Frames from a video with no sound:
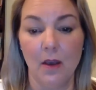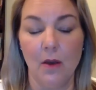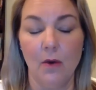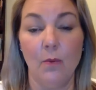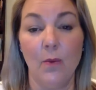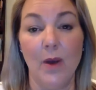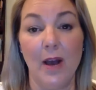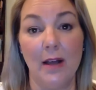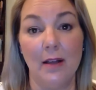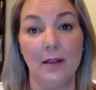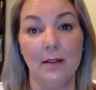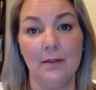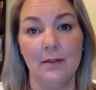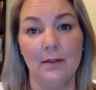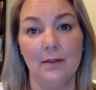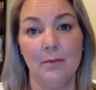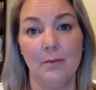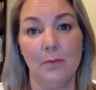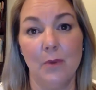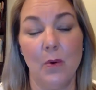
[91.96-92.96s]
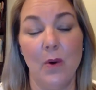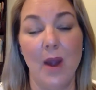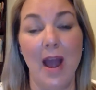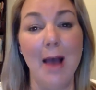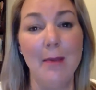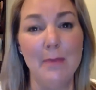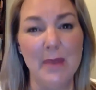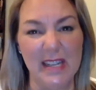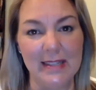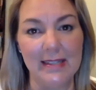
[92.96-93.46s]
Well,
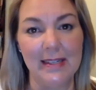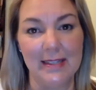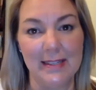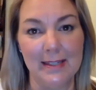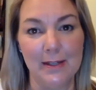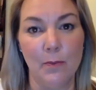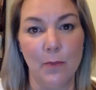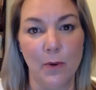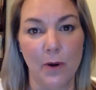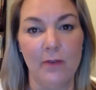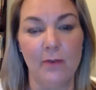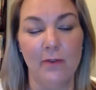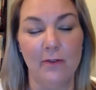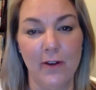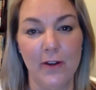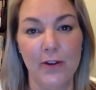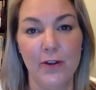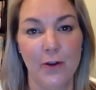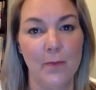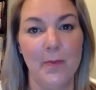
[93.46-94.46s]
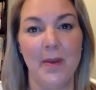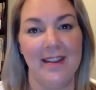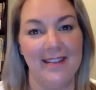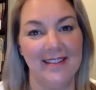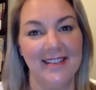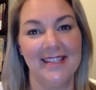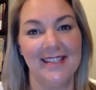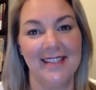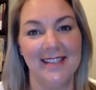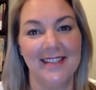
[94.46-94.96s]
Barabbas is the
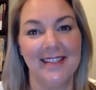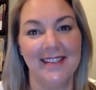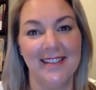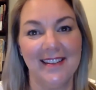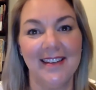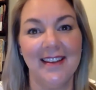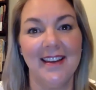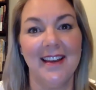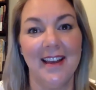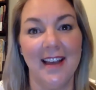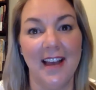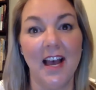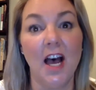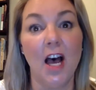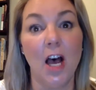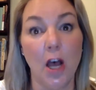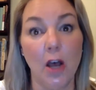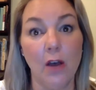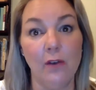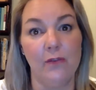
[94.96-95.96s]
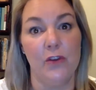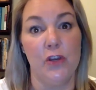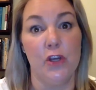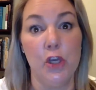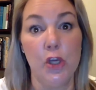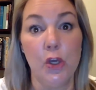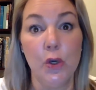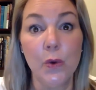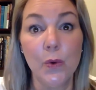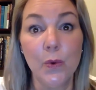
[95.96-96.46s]
prefigurement of
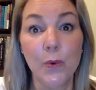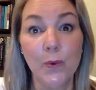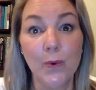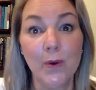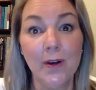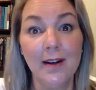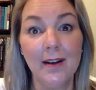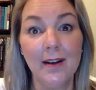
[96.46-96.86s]
you,